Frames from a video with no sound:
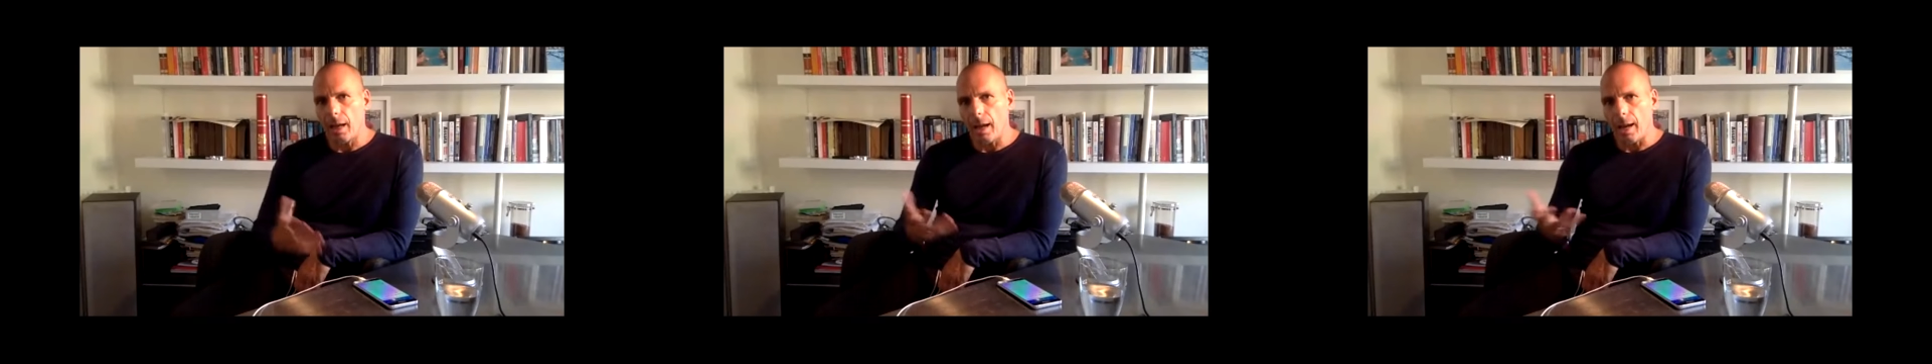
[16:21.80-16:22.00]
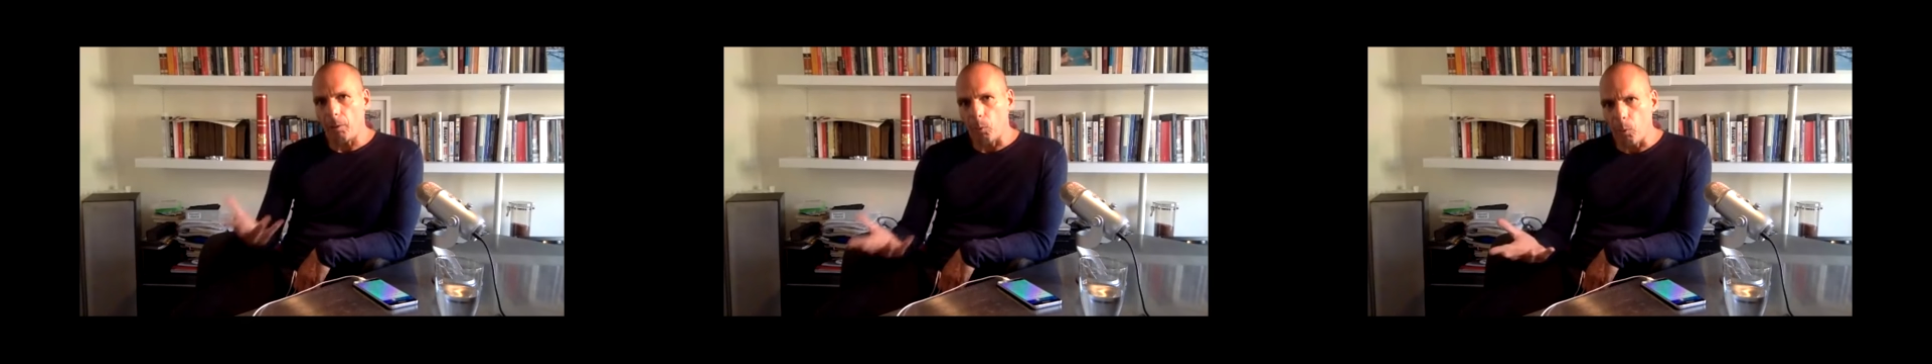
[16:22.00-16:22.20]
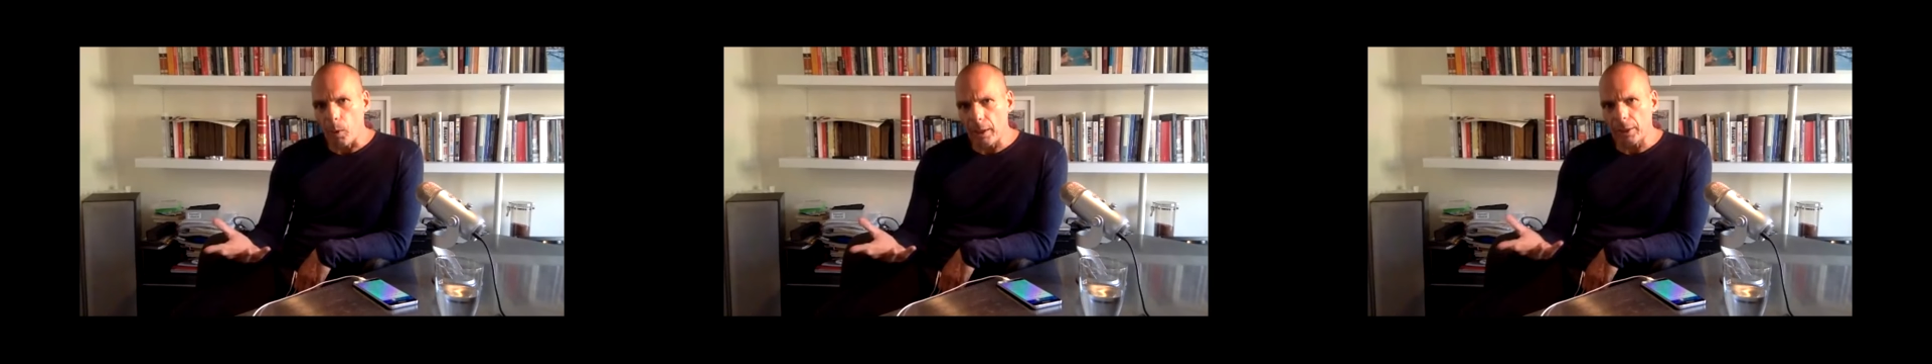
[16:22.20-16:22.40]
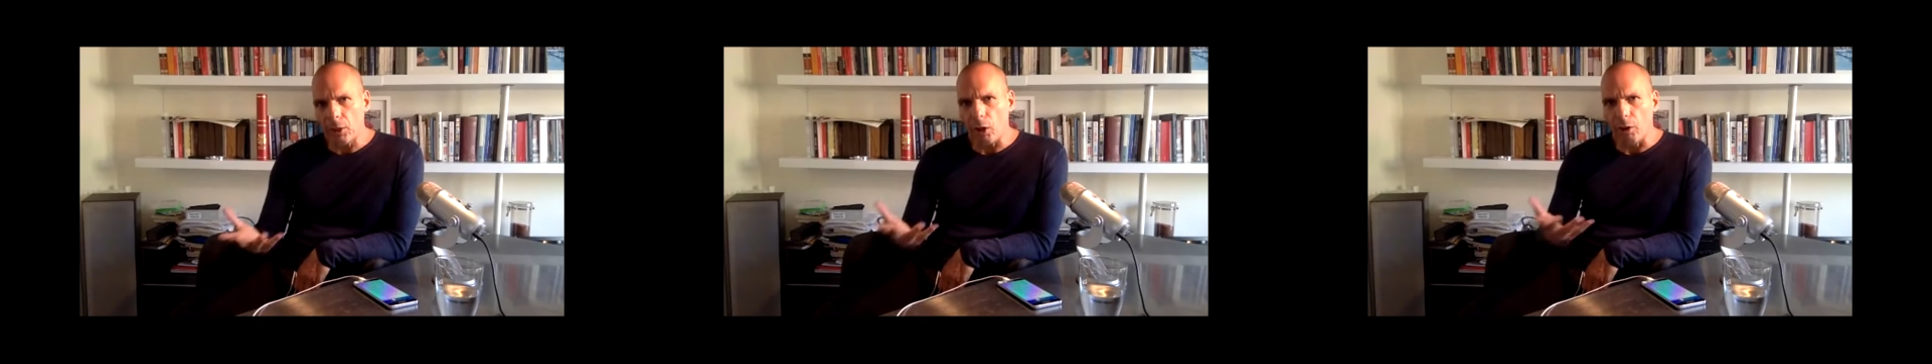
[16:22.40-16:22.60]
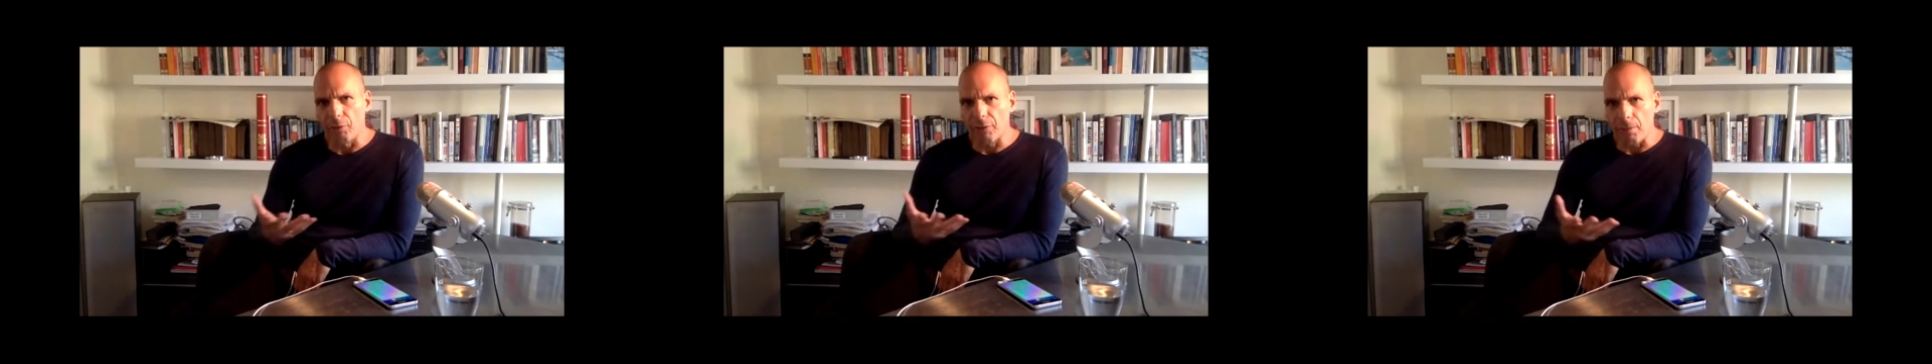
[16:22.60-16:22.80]
One
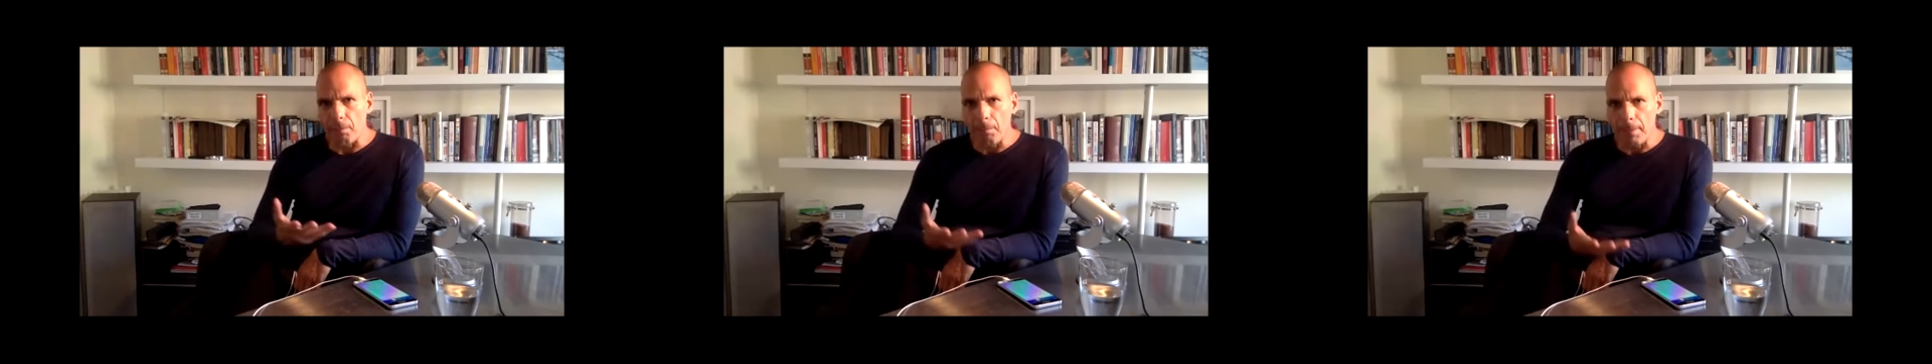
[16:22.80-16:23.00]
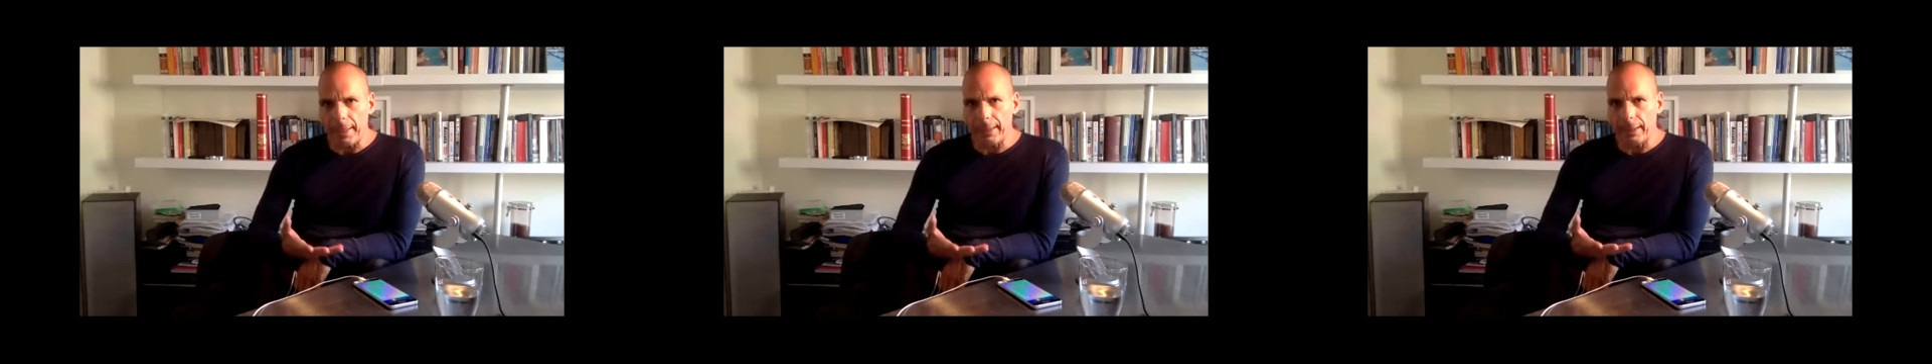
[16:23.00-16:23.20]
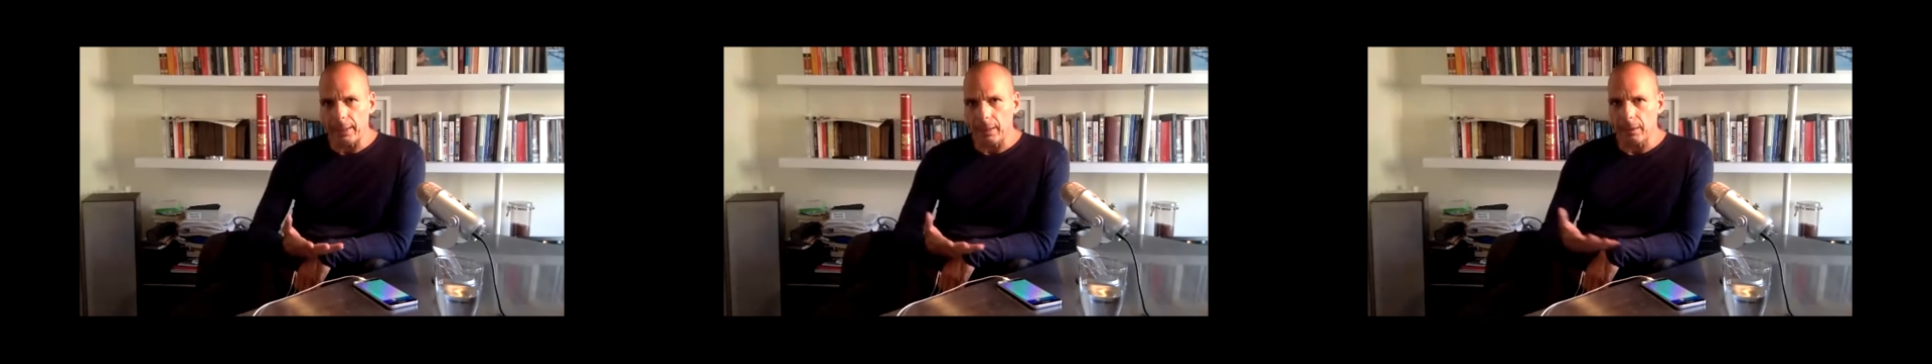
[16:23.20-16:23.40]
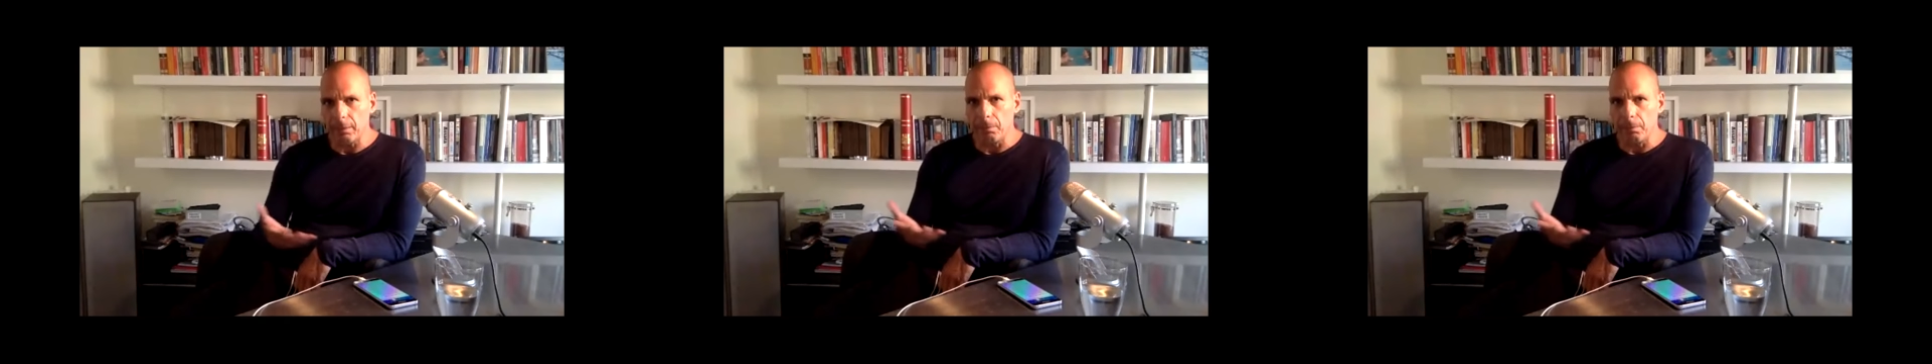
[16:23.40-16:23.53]
of the many